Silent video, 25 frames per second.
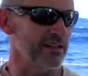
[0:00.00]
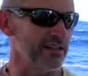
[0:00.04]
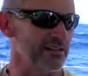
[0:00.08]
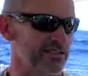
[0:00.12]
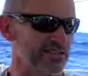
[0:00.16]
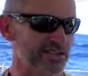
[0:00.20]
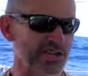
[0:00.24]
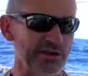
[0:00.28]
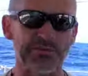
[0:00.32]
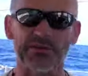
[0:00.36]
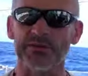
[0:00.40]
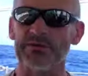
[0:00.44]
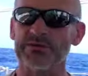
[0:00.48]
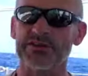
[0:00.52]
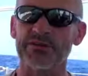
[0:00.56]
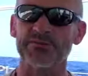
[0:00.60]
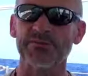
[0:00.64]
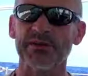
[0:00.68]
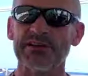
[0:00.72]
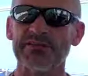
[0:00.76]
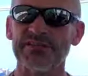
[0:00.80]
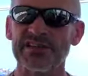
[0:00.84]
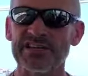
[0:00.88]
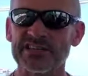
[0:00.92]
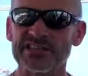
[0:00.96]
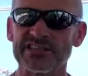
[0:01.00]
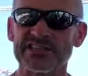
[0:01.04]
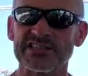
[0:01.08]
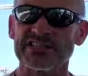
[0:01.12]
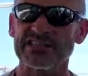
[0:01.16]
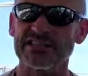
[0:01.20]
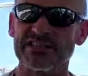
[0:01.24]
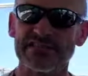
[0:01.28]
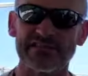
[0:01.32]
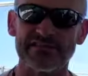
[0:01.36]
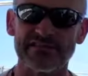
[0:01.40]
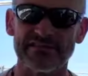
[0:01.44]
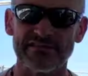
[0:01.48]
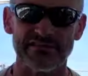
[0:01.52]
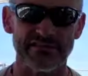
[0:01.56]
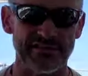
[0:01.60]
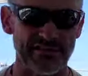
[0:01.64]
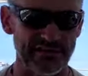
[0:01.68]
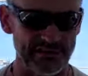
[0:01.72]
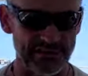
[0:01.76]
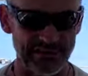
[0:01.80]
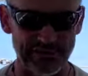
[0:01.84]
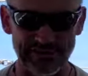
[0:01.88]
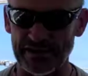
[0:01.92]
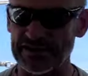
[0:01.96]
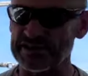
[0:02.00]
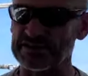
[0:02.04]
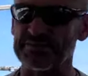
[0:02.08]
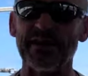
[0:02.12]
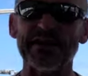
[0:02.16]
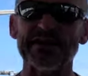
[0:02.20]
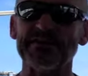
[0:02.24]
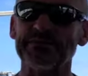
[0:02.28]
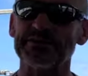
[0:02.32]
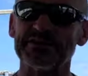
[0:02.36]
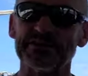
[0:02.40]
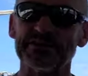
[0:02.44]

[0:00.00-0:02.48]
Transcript: Skipper was oblivious, the first mate